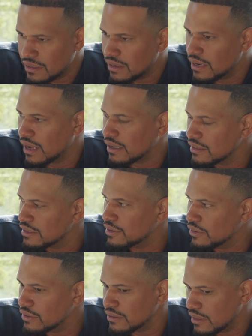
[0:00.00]
And I click
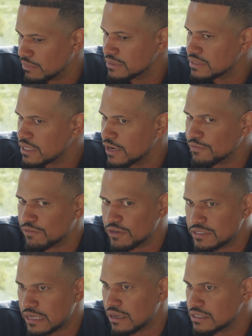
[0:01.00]
on it, I'm gonna stay here for
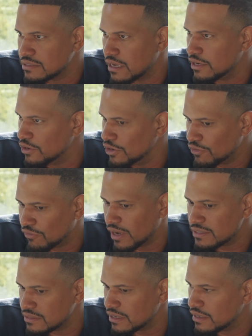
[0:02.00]
a second because I know if
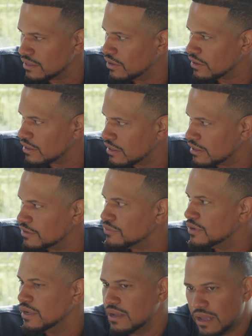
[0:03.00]
I stay here long enough,
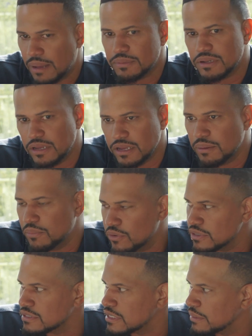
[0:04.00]
I'm gonna get
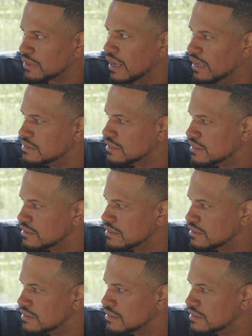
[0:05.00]
more of the same content.